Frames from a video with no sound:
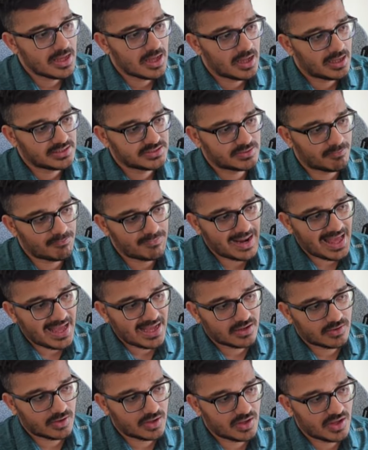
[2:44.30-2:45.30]

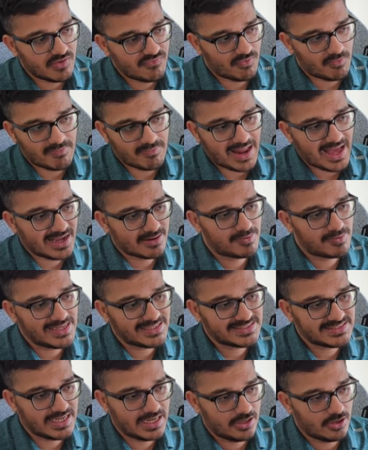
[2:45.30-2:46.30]
black, if black plays
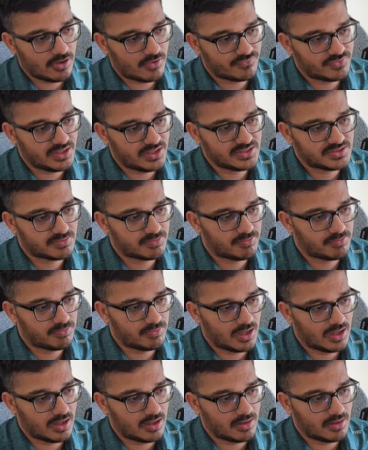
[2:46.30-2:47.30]
any of these
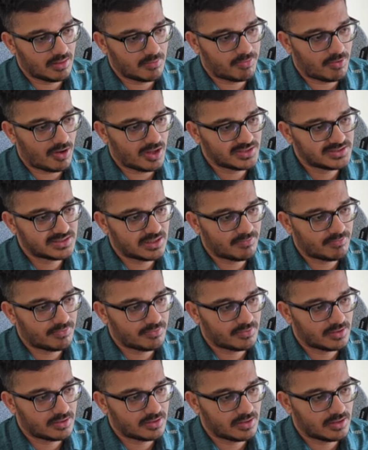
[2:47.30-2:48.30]
the pawns up,
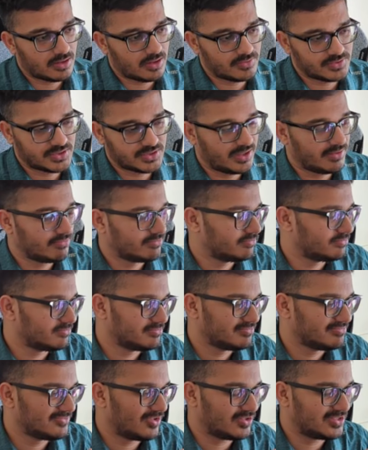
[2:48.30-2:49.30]
oh sorry,
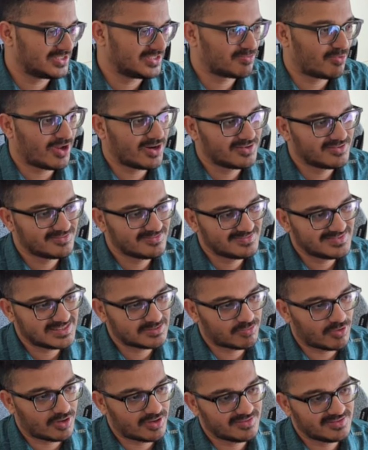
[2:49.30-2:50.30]
not this pawn, this
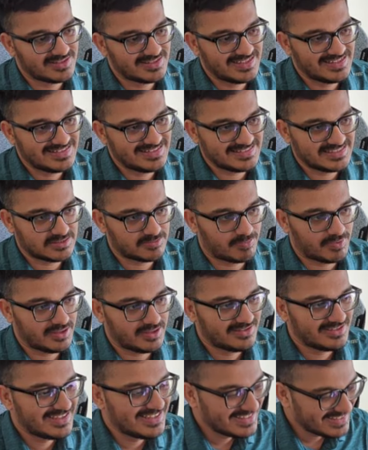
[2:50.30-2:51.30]
is pinned.
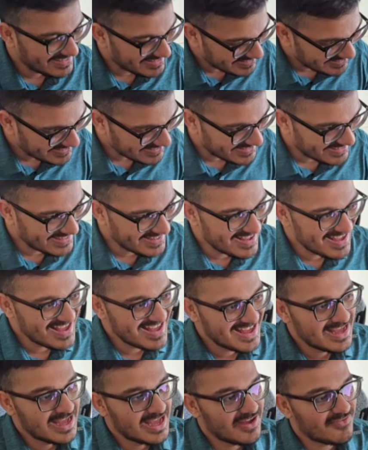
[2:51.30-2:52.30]

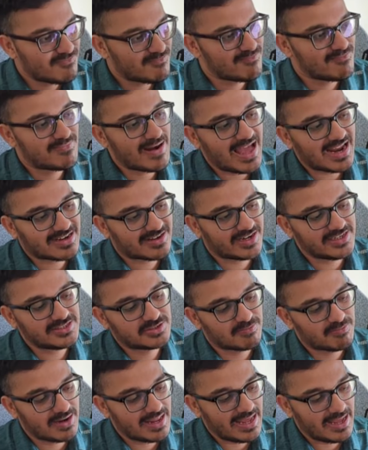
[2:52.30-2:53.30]
If black tries to
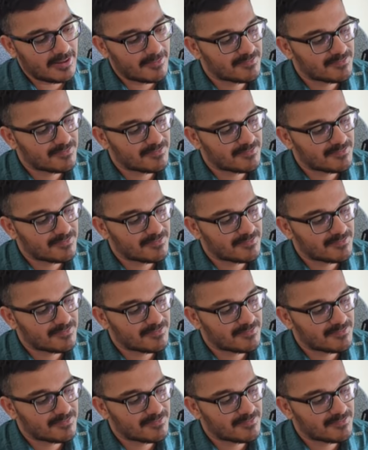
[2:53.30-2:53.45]
play